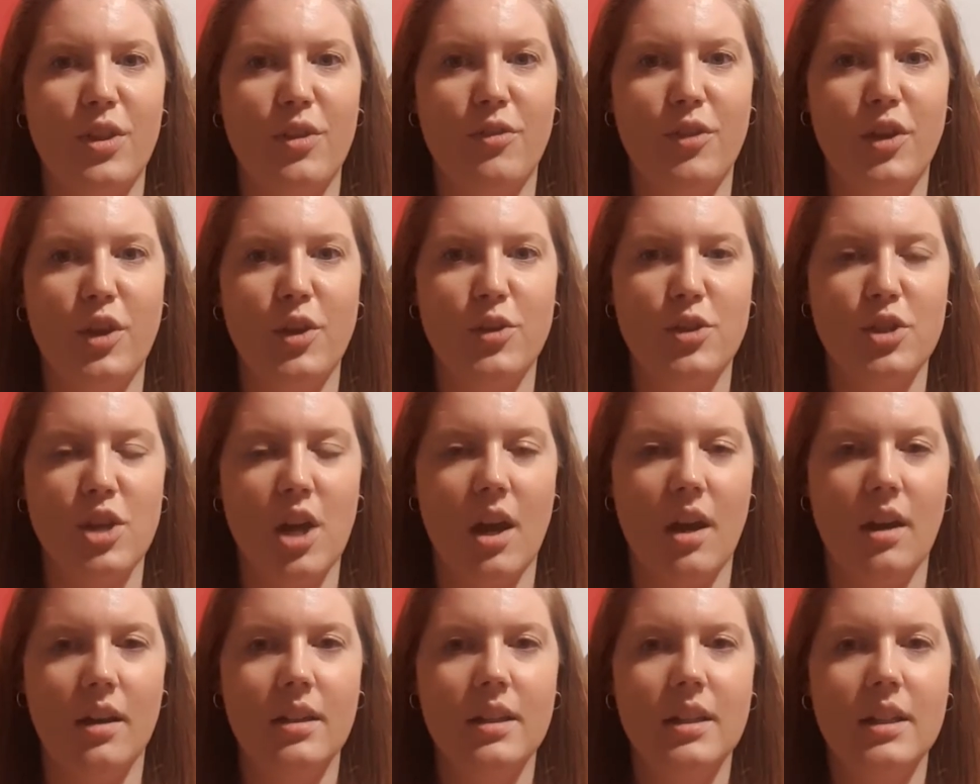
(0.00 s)
in the
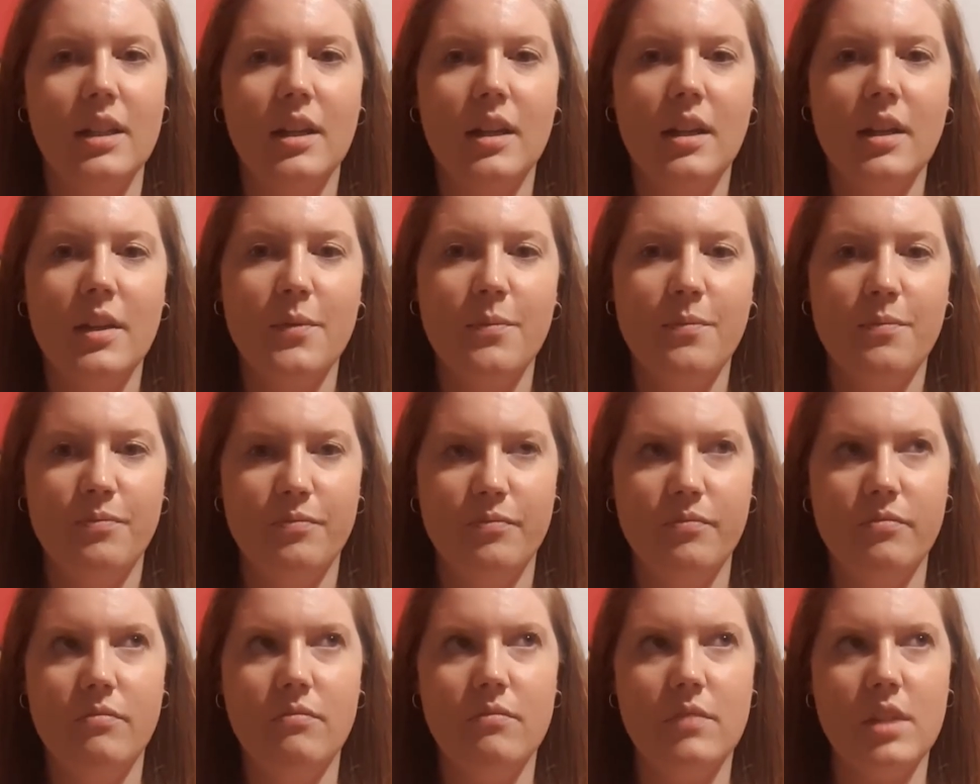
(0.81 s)
future
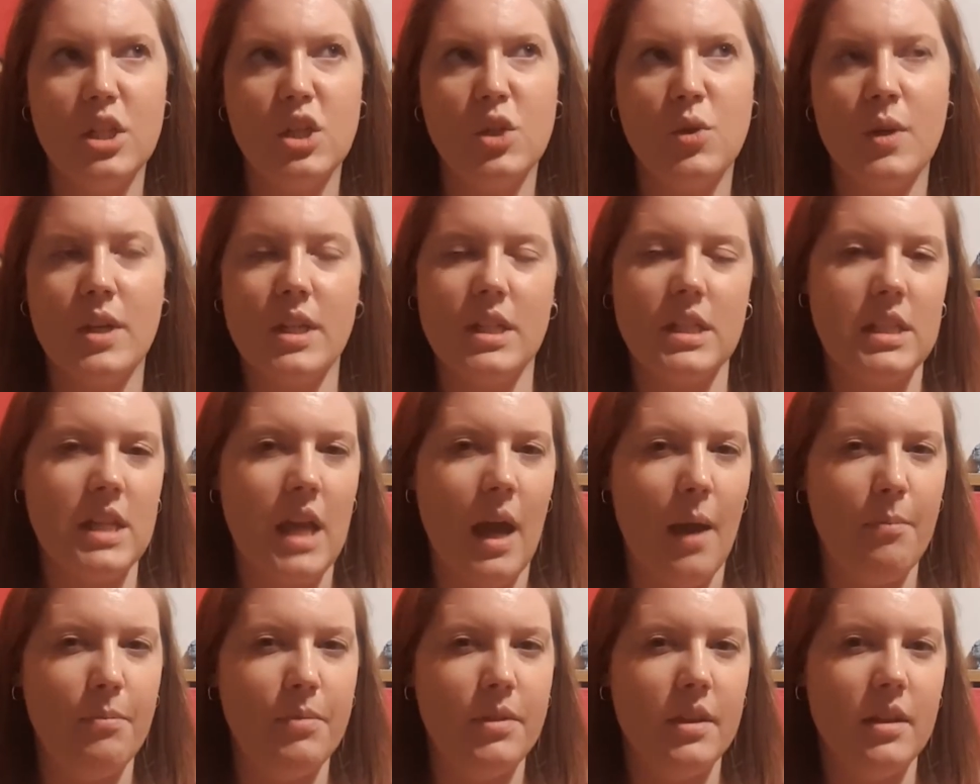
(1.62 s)
to
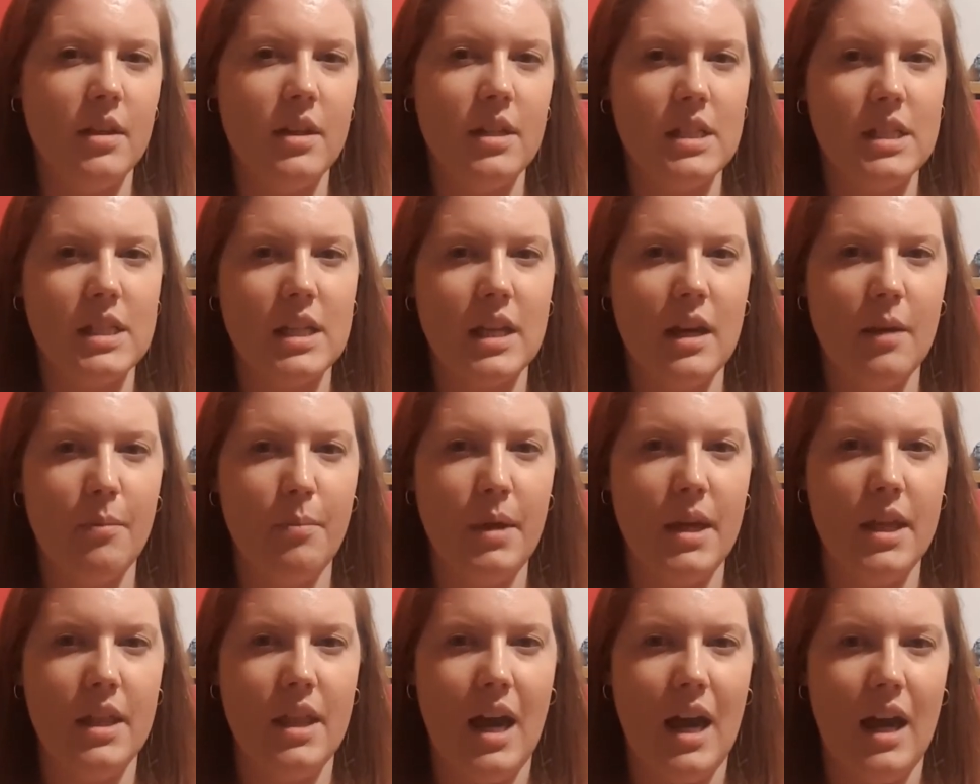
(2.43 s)
accept that it's going to
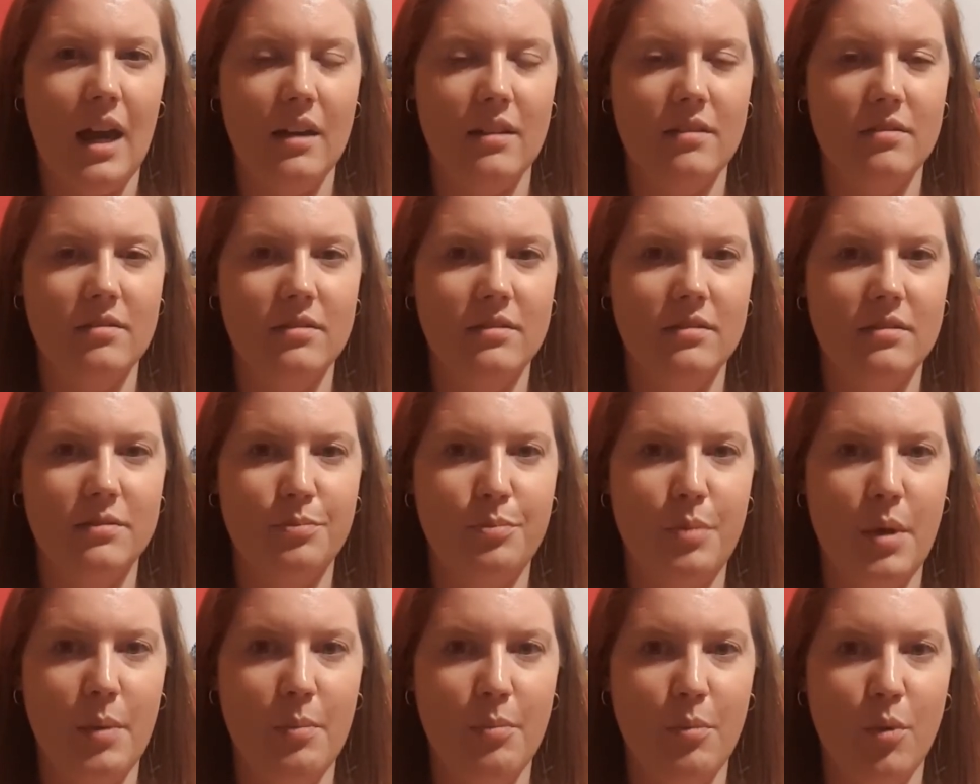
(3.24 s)
be that
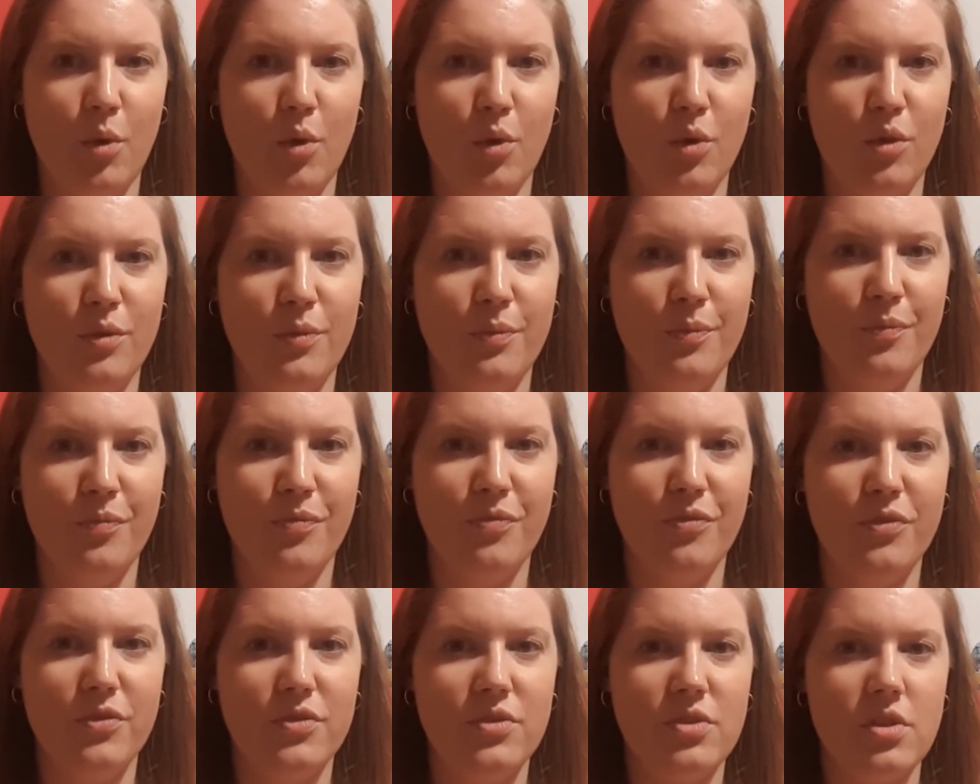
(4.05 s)
bit more
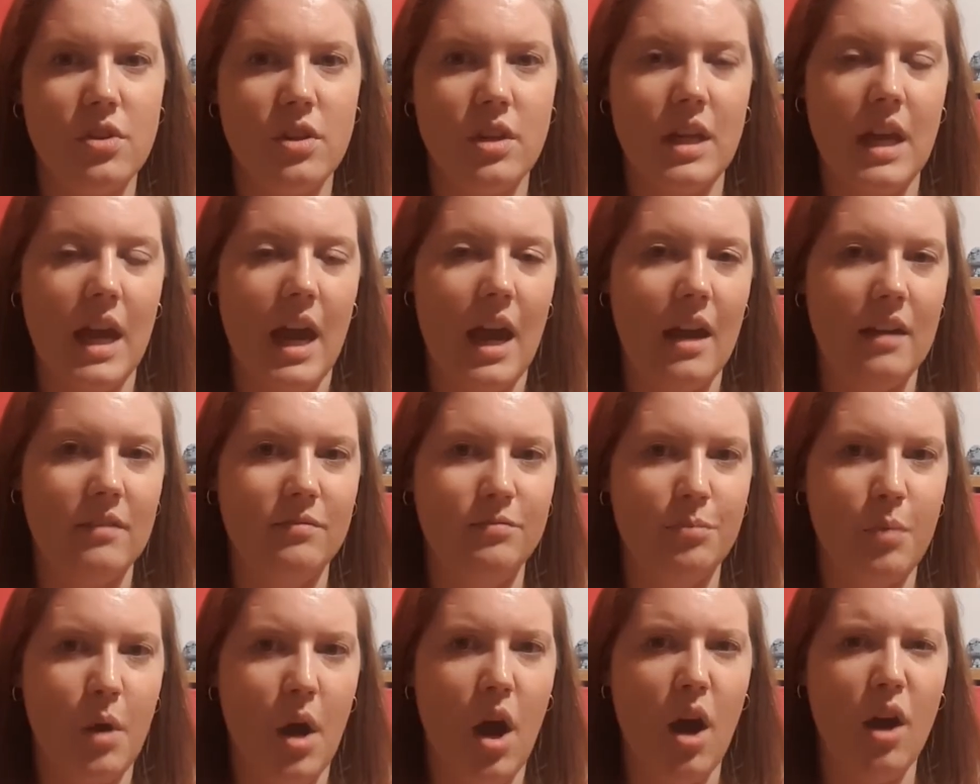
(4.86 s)
to get
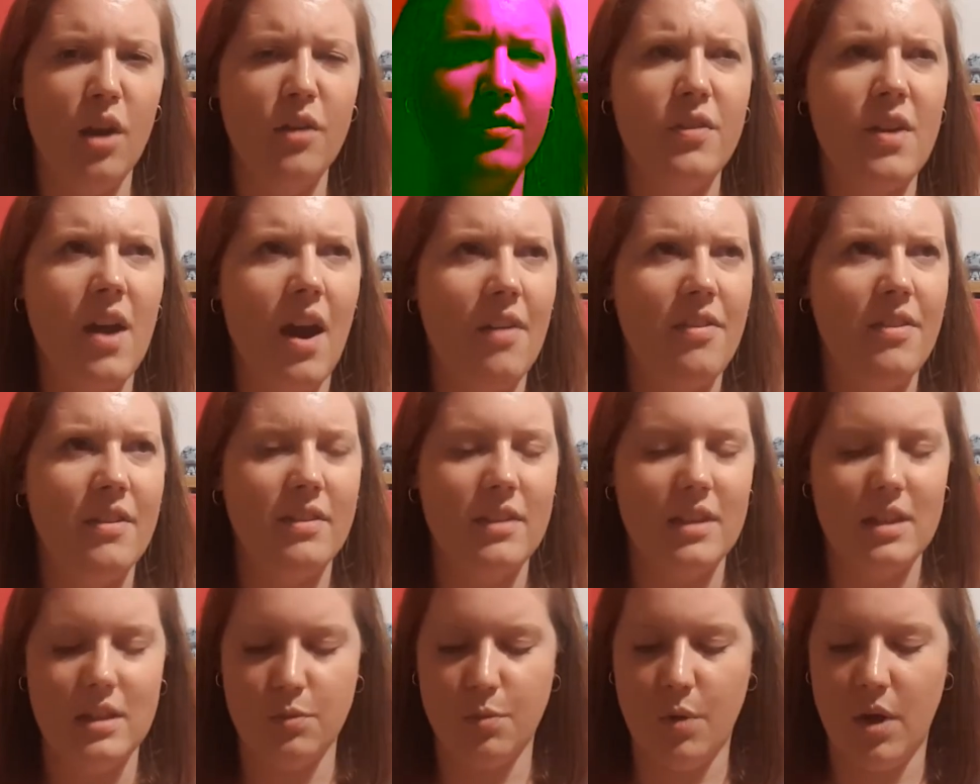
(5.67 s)
but hopefully I
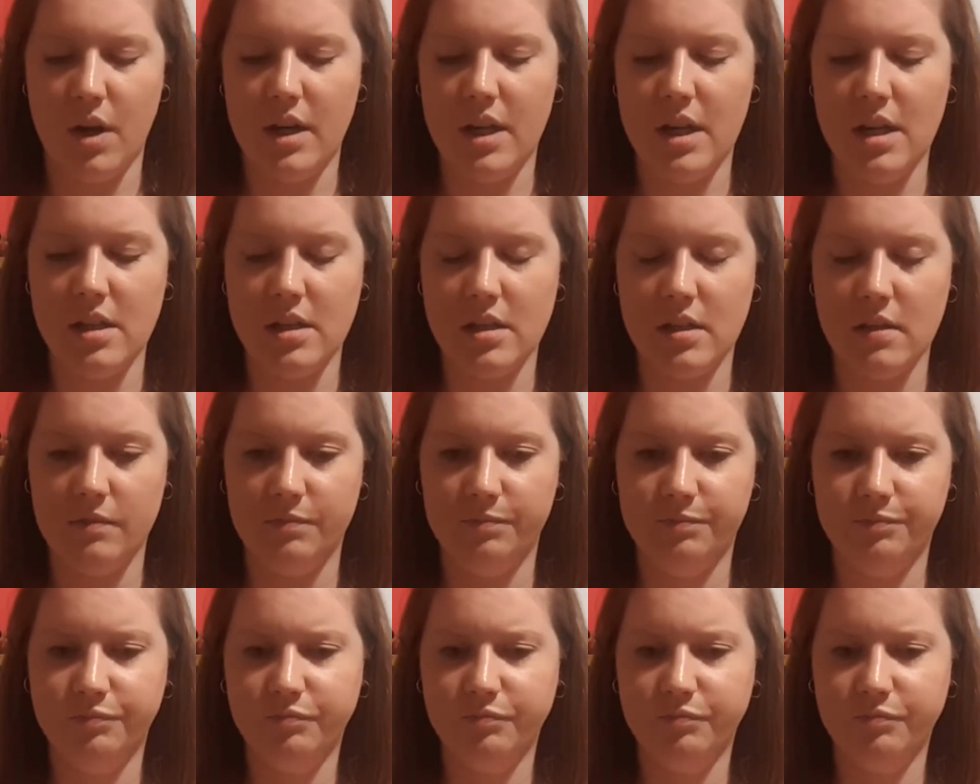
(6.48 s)
think this one is